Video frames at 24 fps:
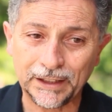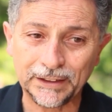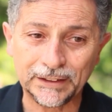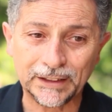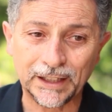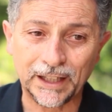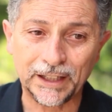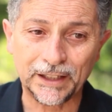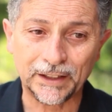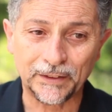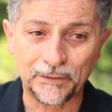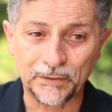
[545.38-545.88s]

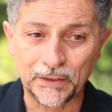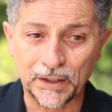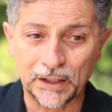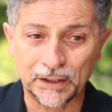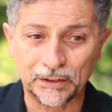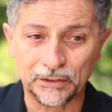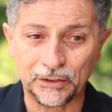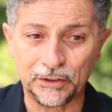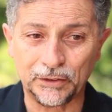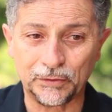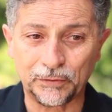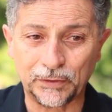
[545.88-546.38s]
The idea
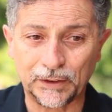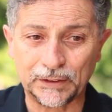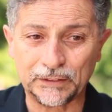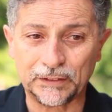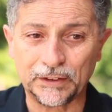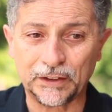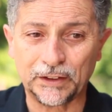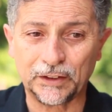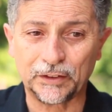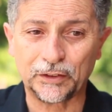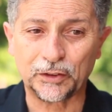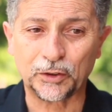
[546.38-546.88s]
of offering
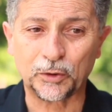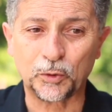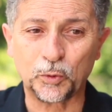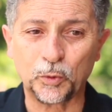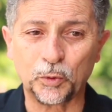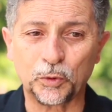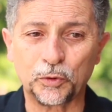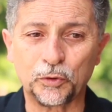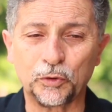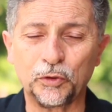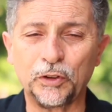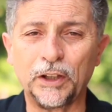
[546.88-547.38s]
this
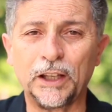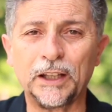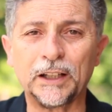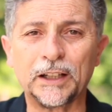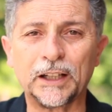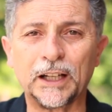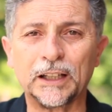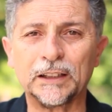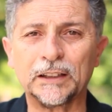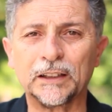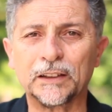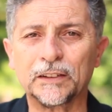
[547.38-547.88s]
course on
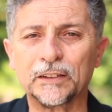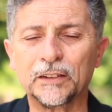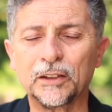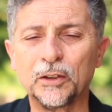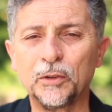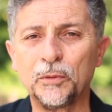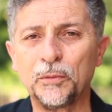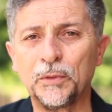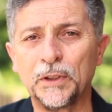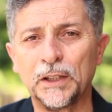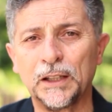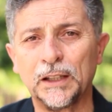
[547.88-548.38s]

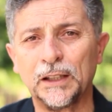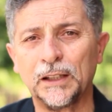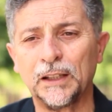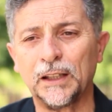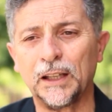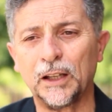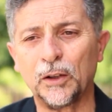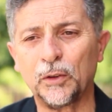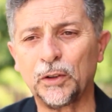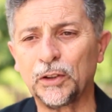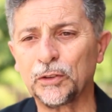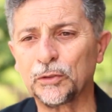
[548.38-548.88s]
reincarnation is the
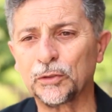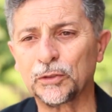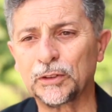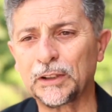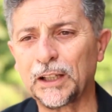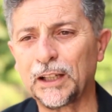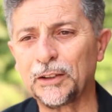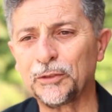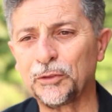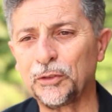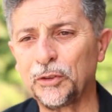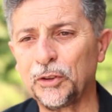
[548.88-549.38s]
result
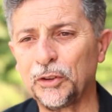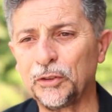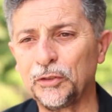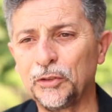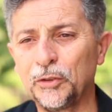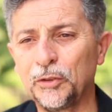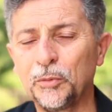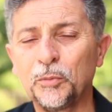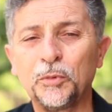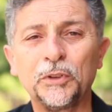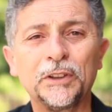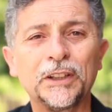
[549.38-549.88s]
of many
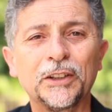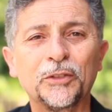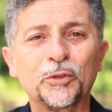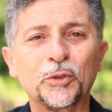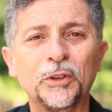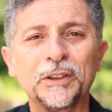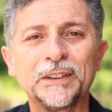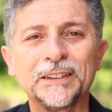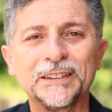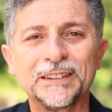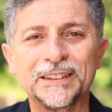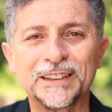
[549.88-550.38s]

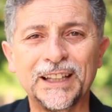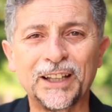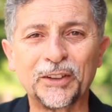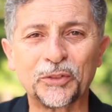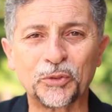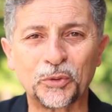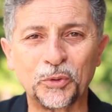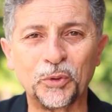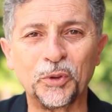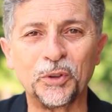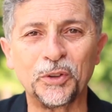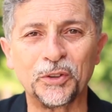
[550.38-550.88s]
requests,
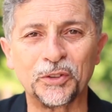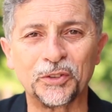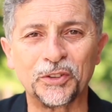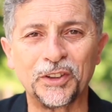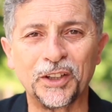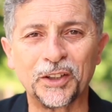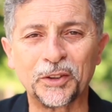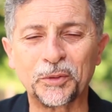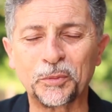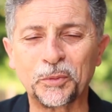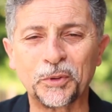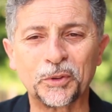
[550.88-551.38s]
people.
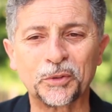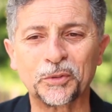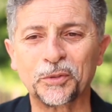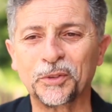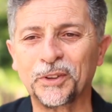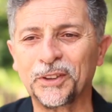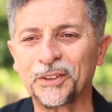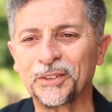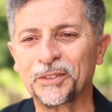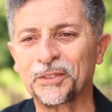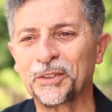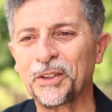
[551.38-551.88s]

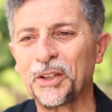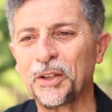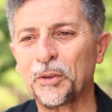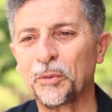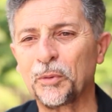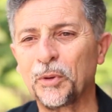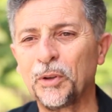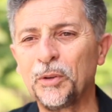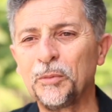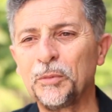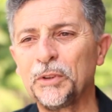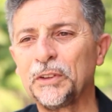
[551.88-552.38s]

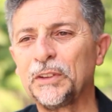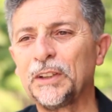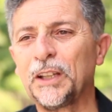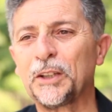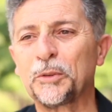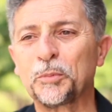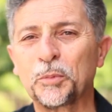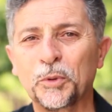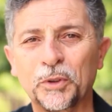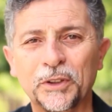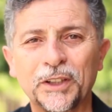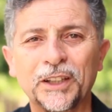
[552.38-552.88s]

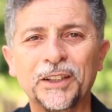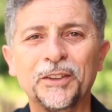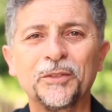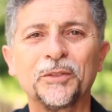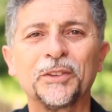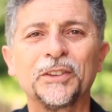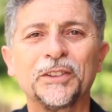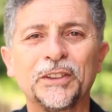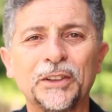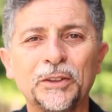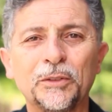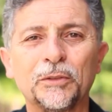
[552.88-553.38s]
Moises,
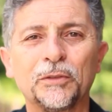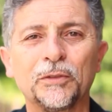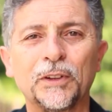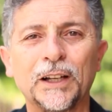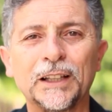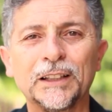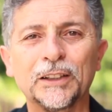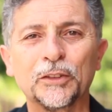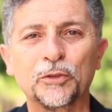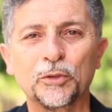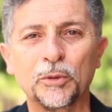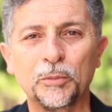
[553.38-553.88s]

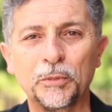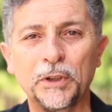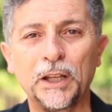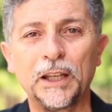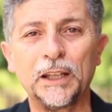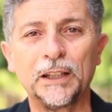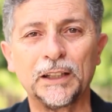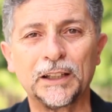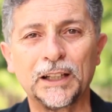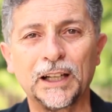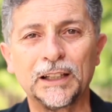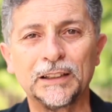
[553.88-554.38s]
why do you not
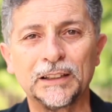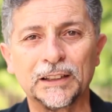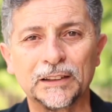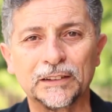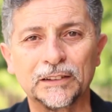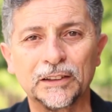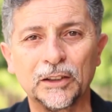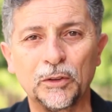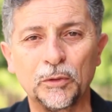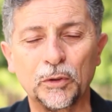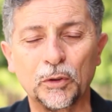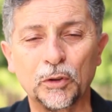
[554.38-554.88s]
talk
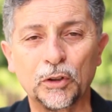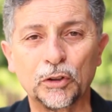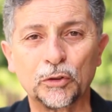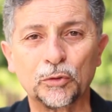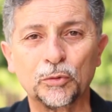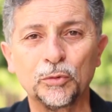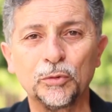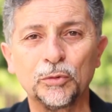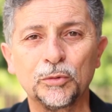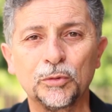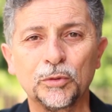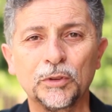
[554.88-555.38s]
about
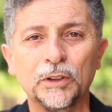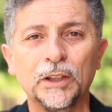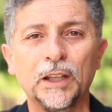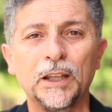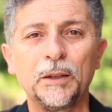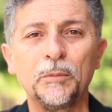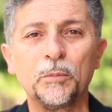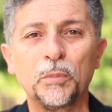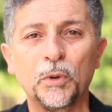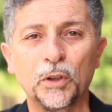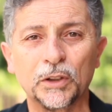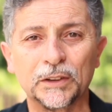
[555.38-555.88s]

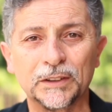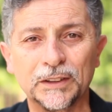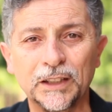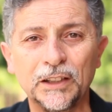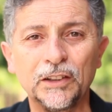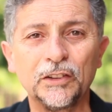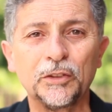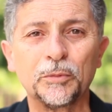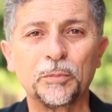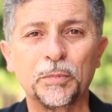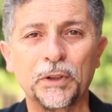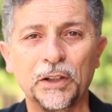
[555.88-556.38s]
reincarnation,
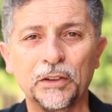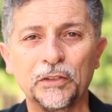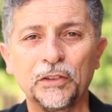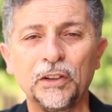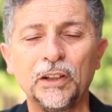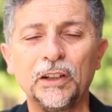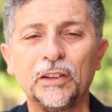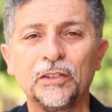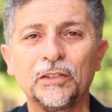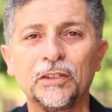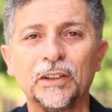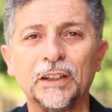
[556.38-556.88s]
such an
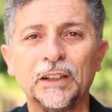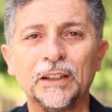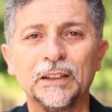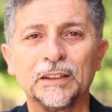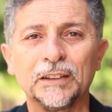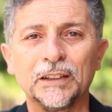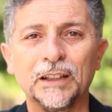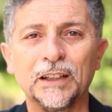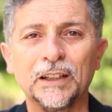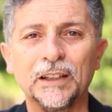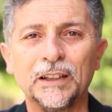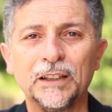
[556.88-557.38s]
important
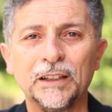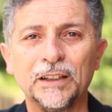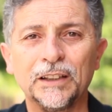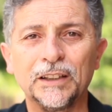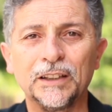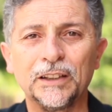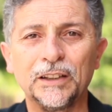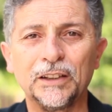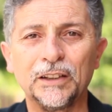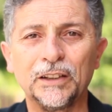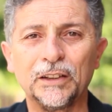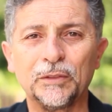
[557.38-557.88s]
topic for
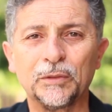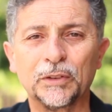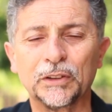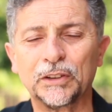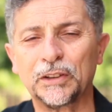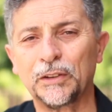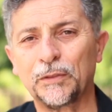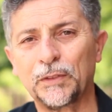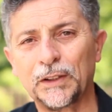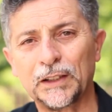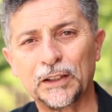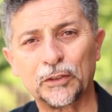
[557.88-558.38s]
us,
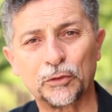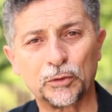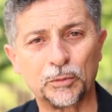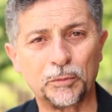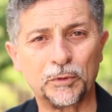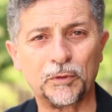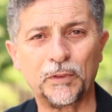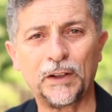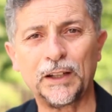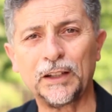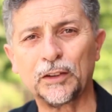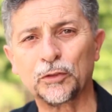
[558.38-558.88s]
since you
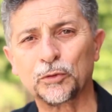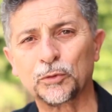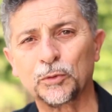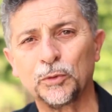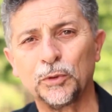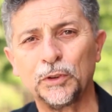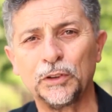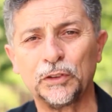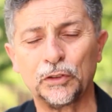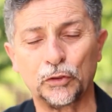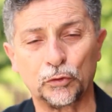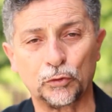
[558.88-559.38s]
talk about
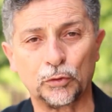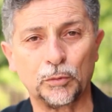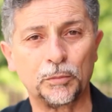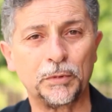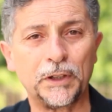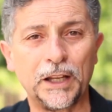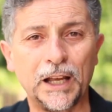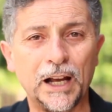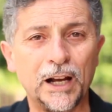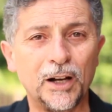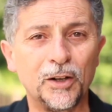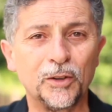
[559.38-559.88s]
many
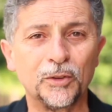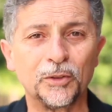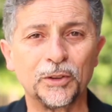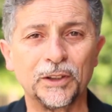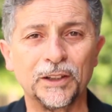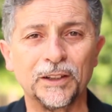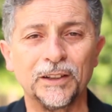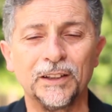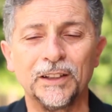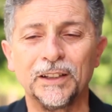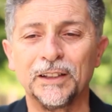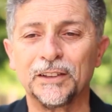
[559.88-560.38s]
things,
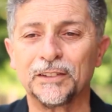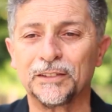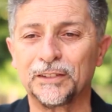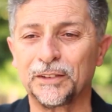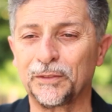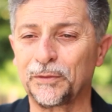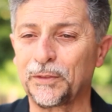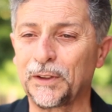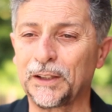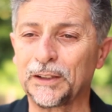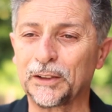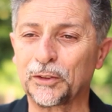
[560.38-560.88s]
aura,
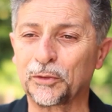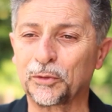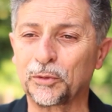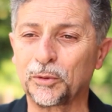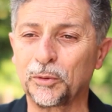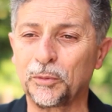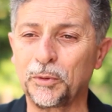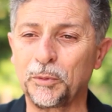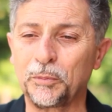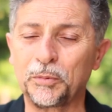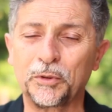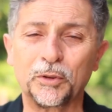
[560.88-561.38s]

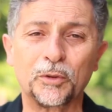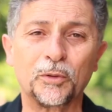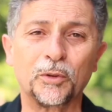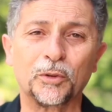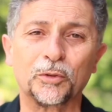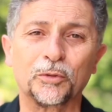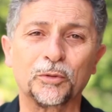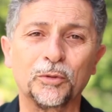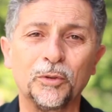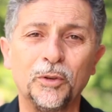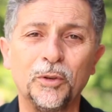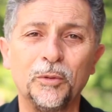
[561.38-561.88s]

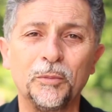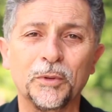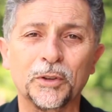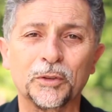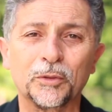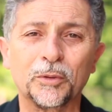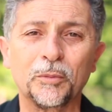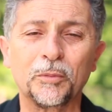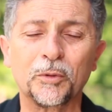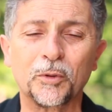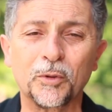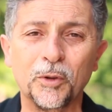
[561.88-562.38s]
psychosoma,
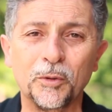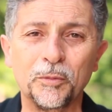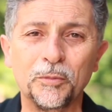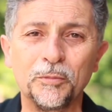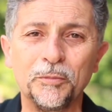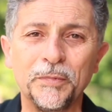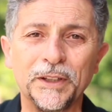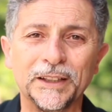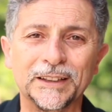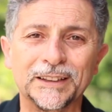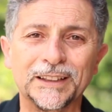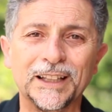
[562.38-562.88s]
mental
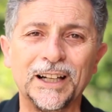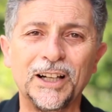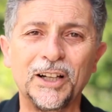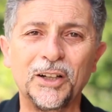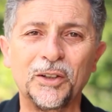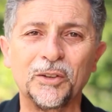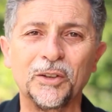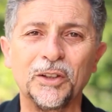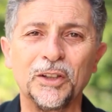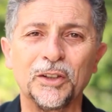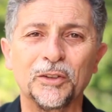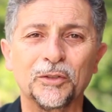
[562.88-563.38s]
body,
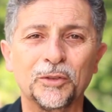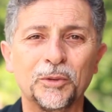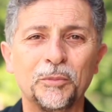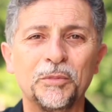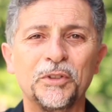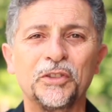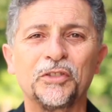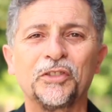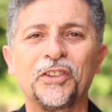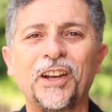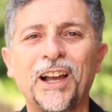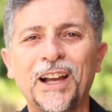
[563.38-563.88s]
chakras.
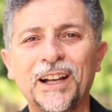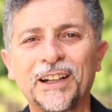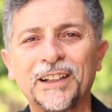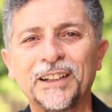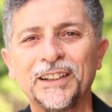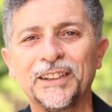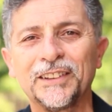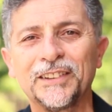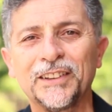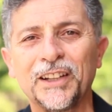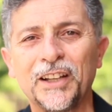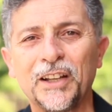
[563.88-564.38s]

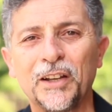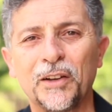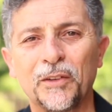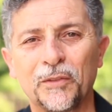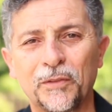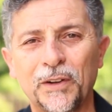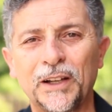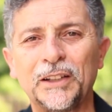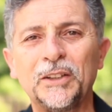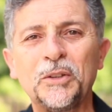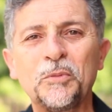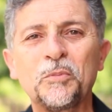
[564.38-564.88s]

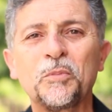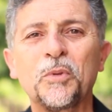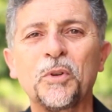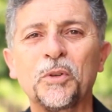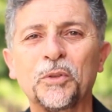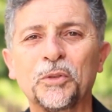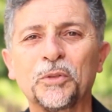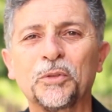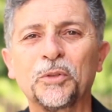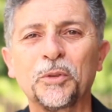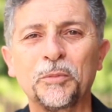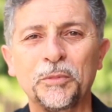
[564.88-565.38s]
Talk
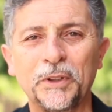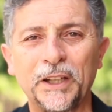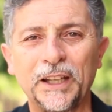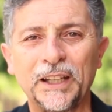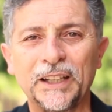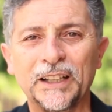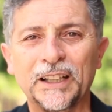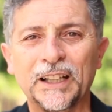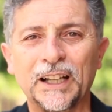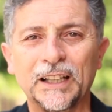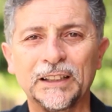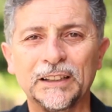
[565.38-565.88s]
a little
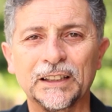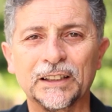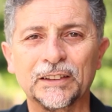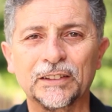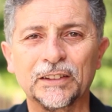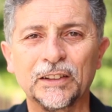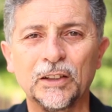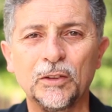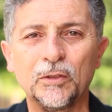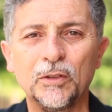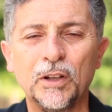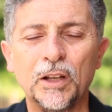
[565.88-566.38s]
bit about
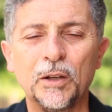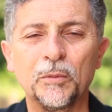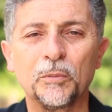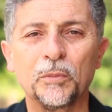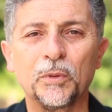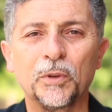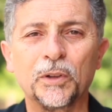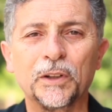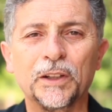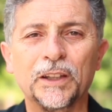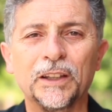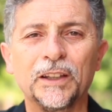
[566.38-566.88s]

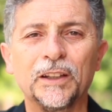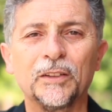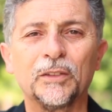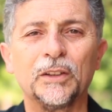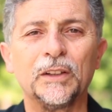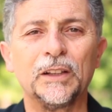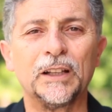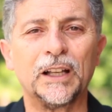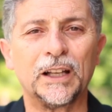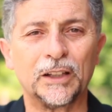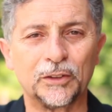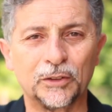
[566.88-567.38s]
reincarnation,
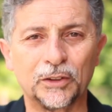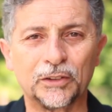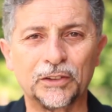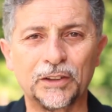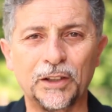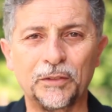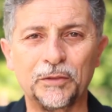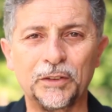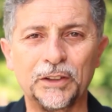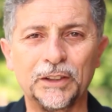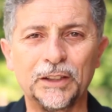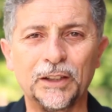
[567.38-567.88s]

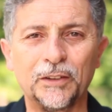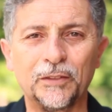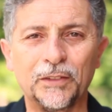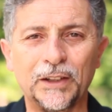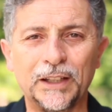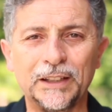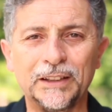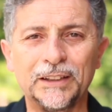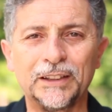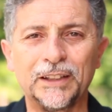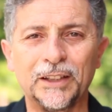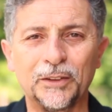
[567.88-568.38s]
because our
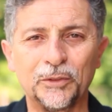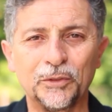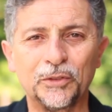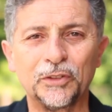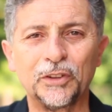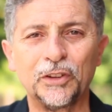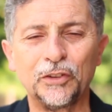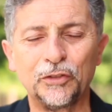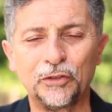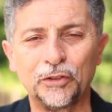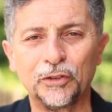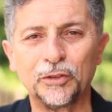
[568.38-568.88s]
lives will have
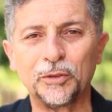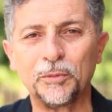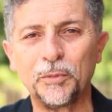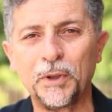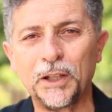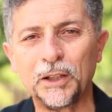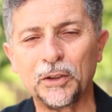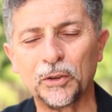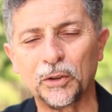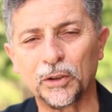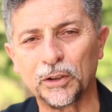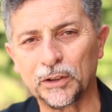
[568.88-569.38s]
a better
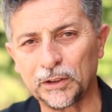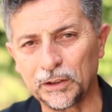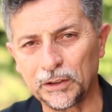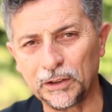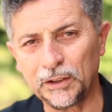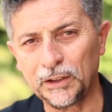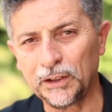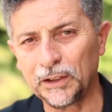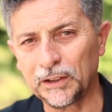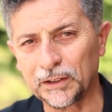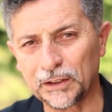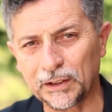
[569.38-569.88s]
meaning.
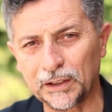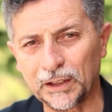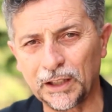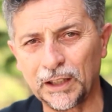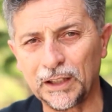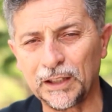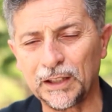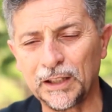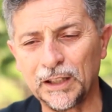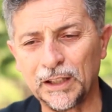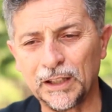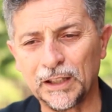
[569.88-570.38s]

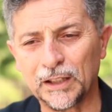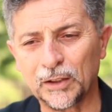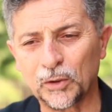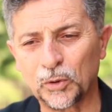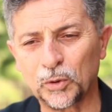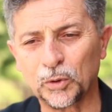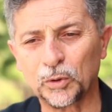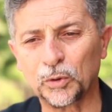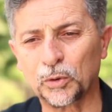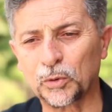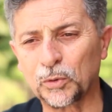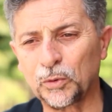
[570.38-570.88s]
Everyone
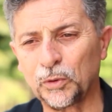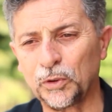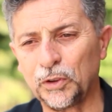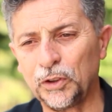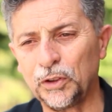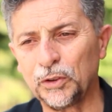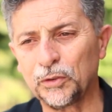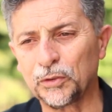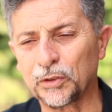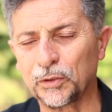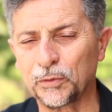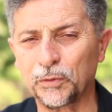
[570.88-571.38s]
who asked
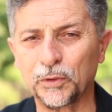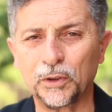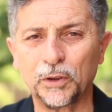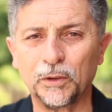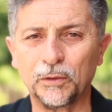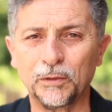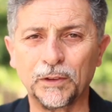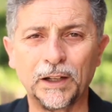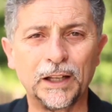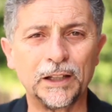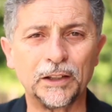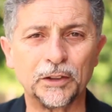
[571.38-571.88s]
this,
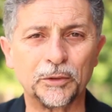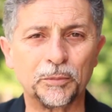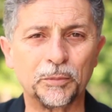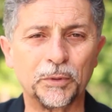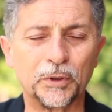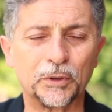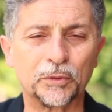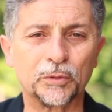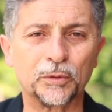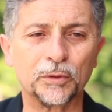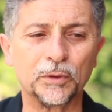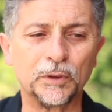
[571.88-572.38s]
a lot
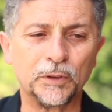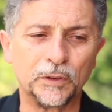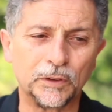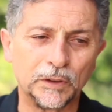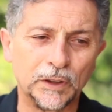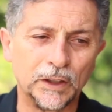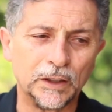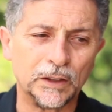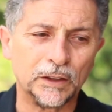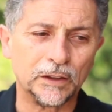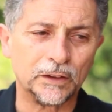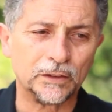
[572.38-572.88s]
of
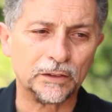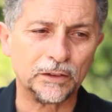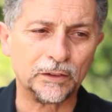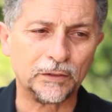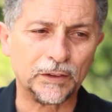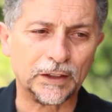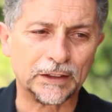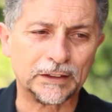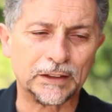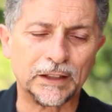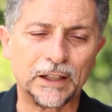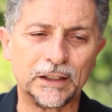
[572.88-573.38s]
people,
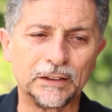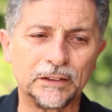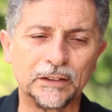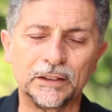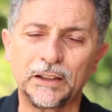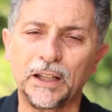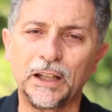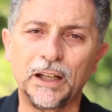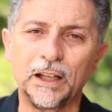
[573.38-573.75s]
is right.